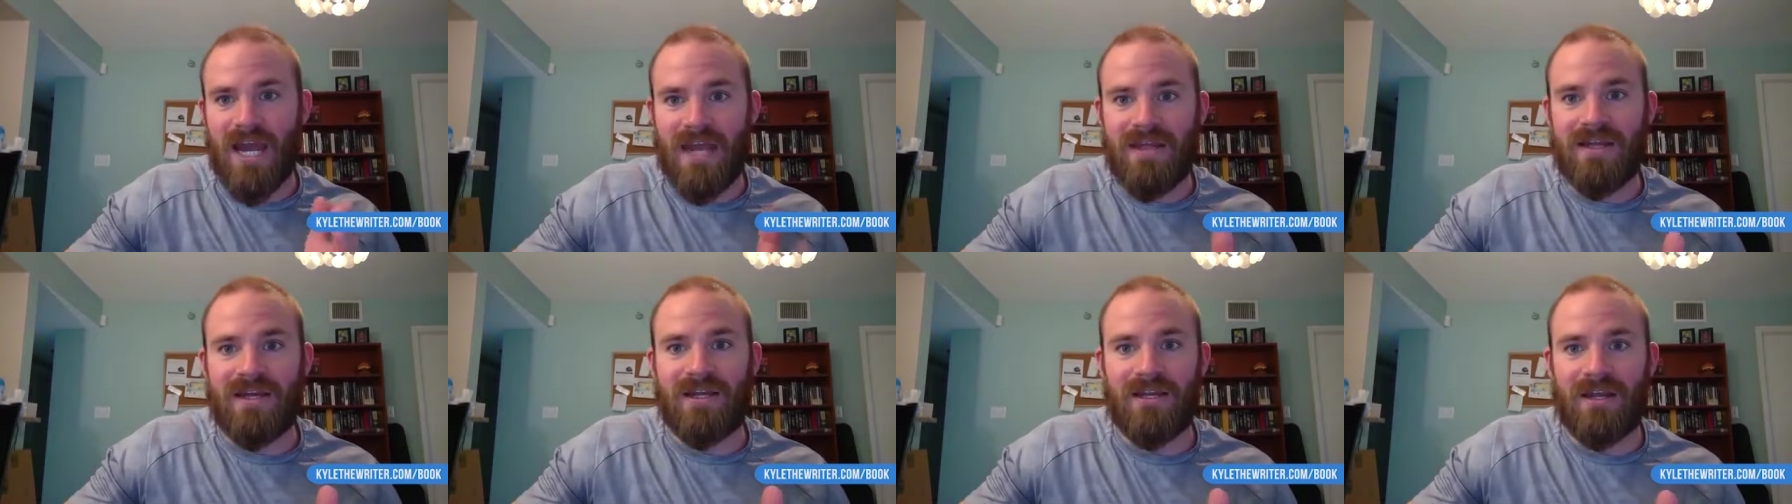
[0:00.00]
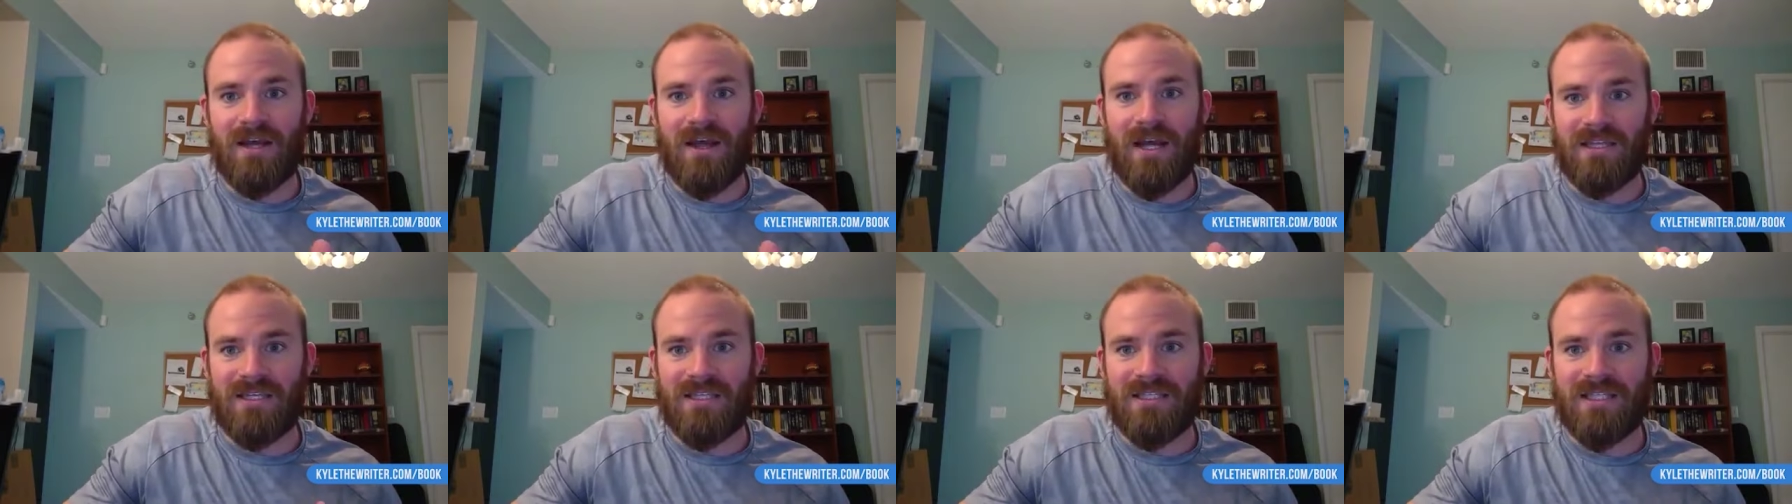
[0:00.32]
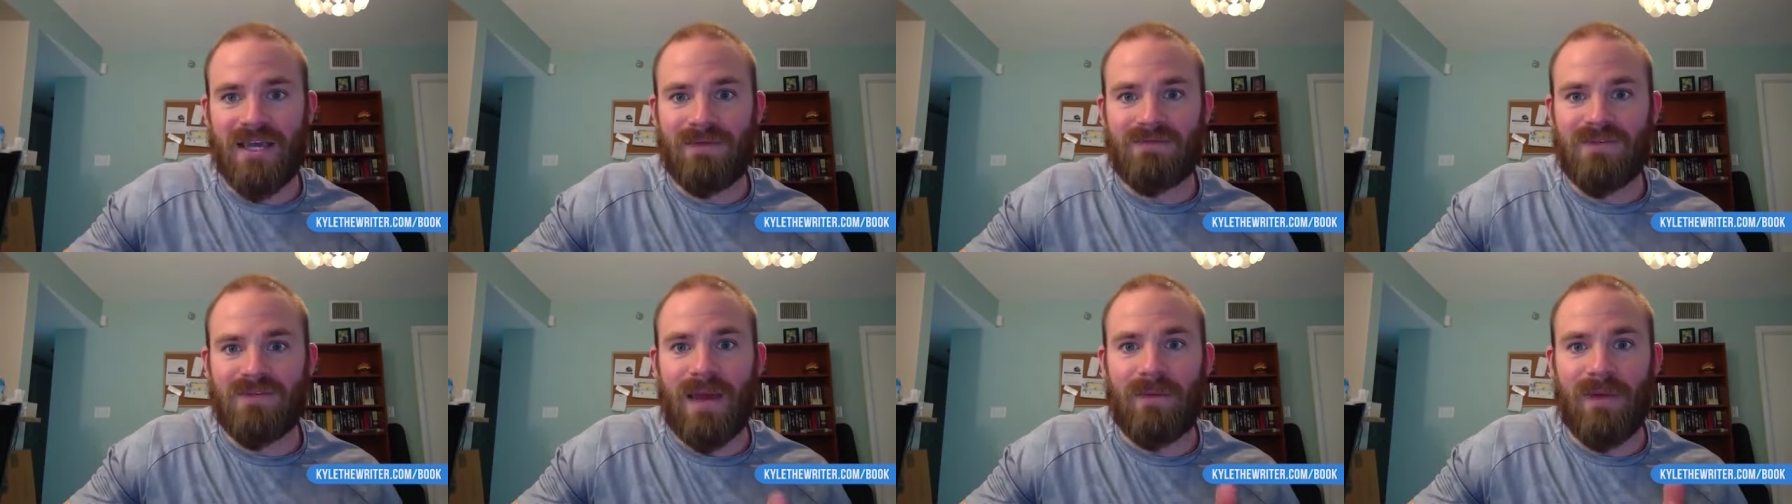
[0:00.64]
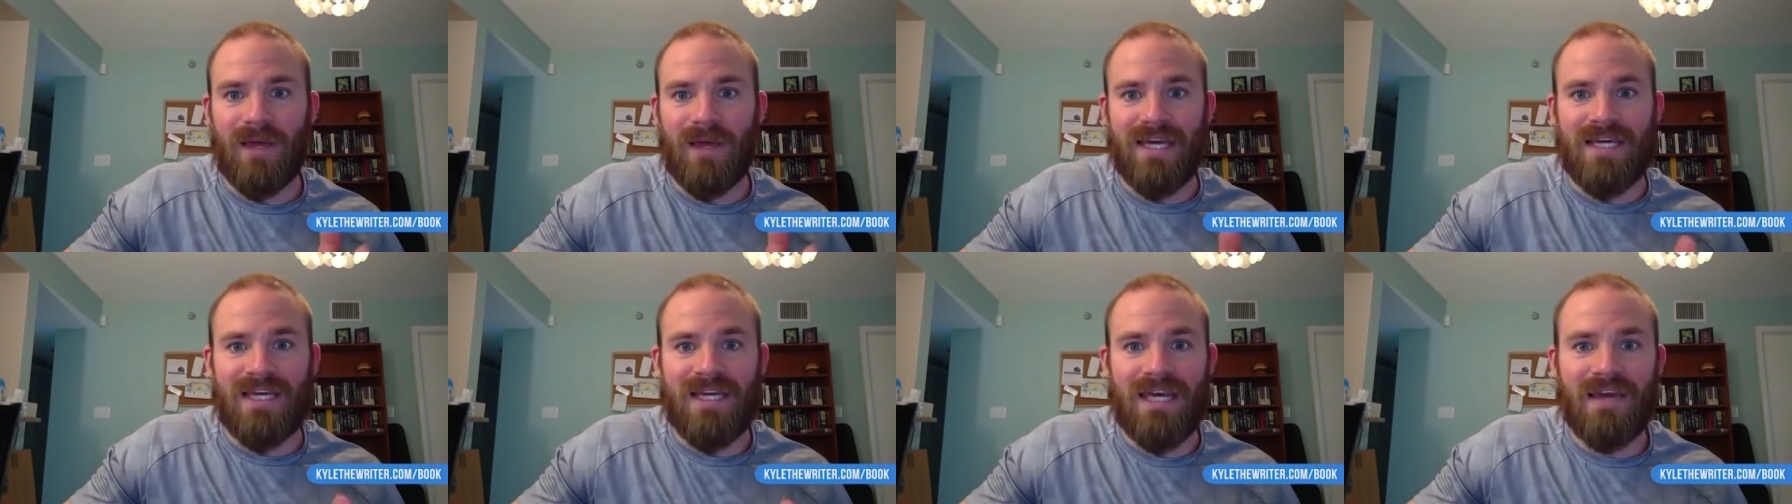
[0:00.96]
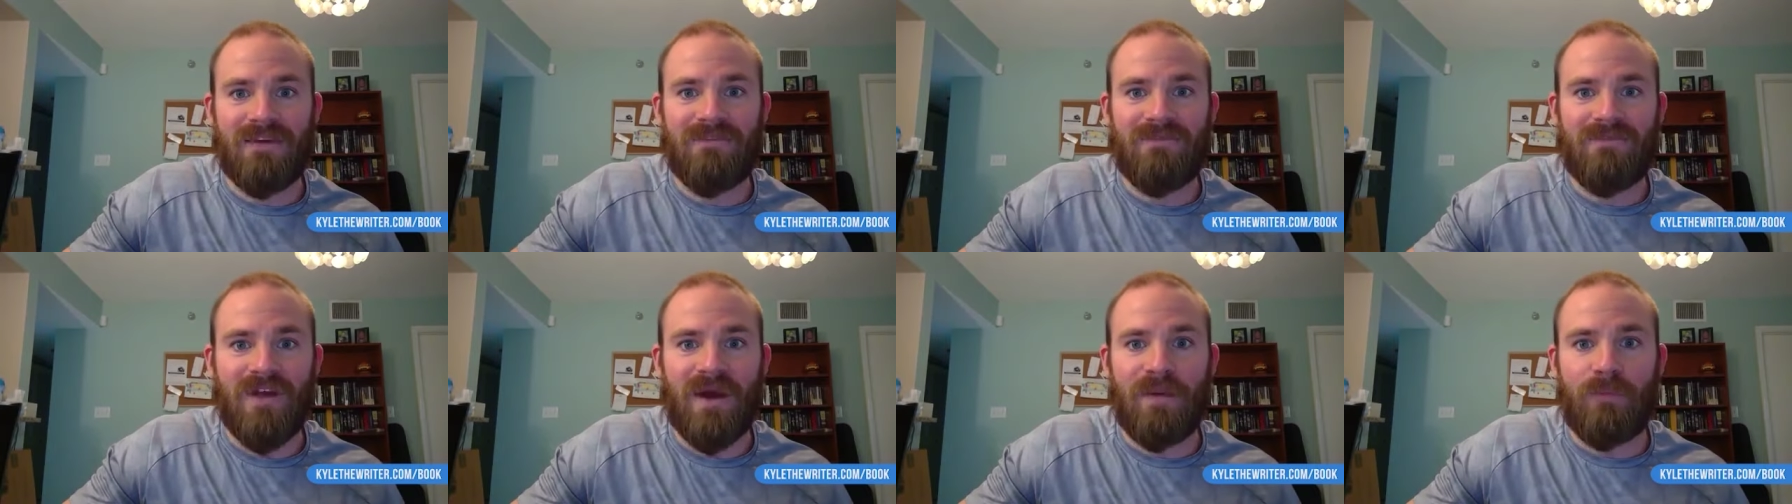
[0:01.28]
and then at the same time, like,
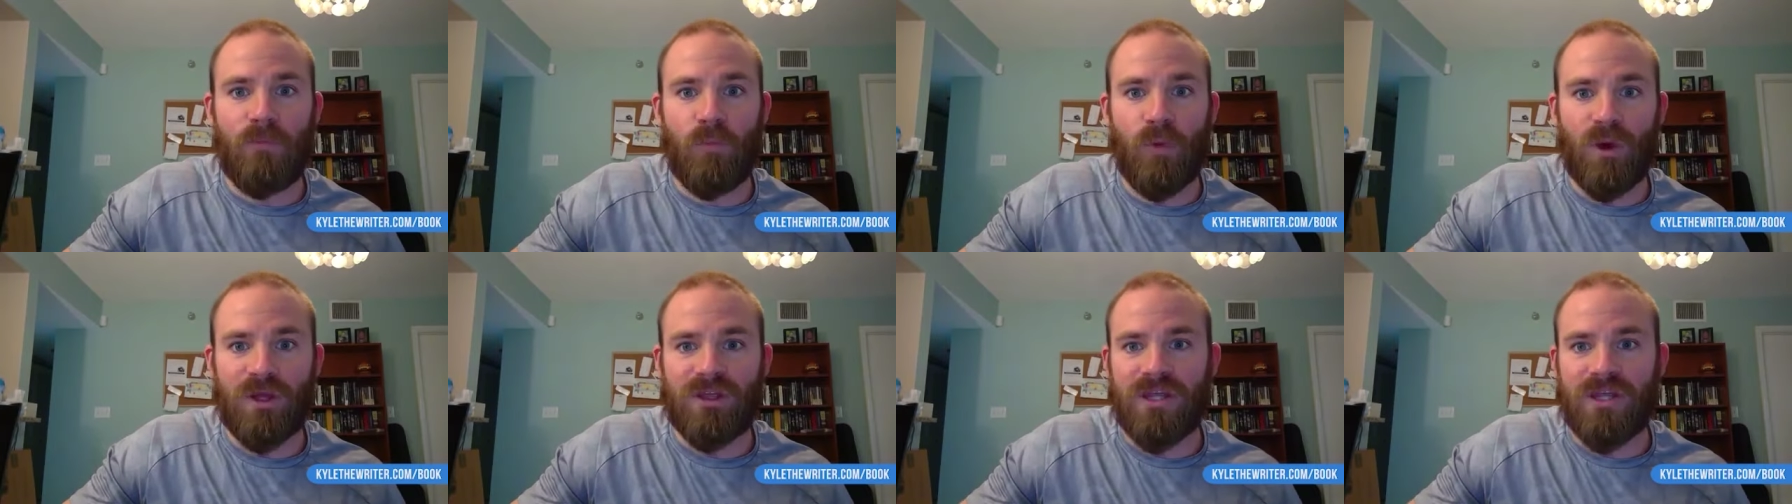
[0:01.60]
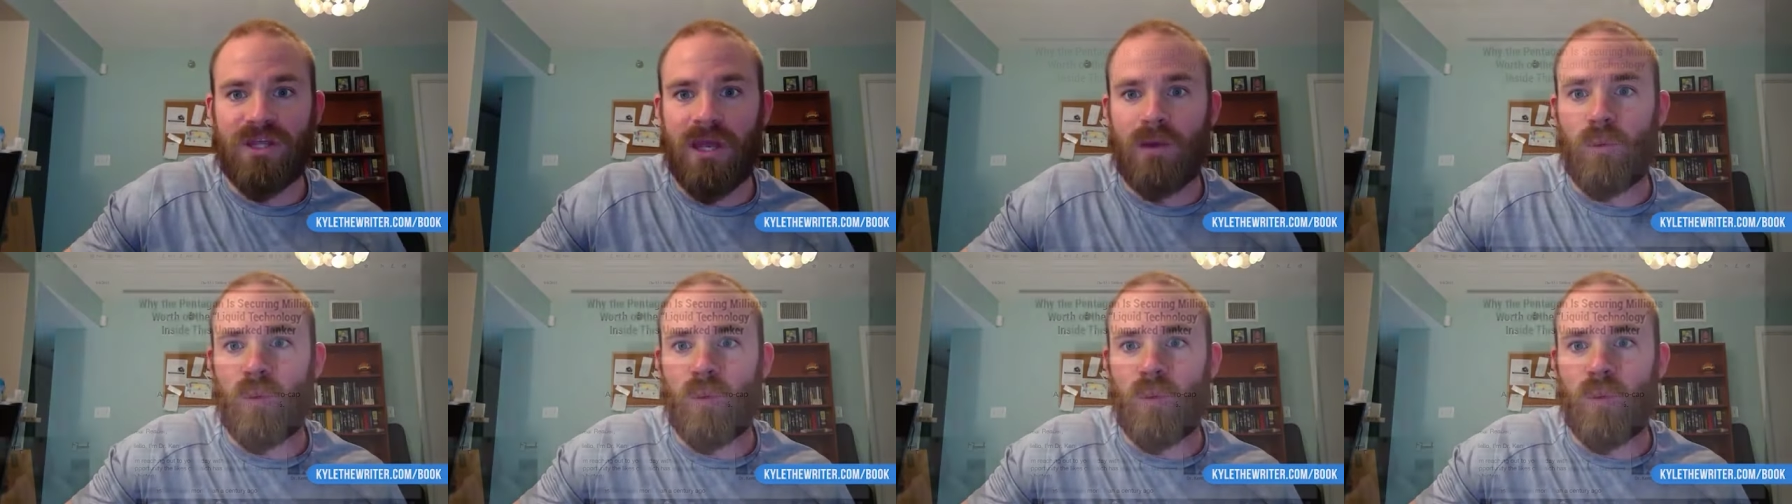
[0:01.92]
give them what they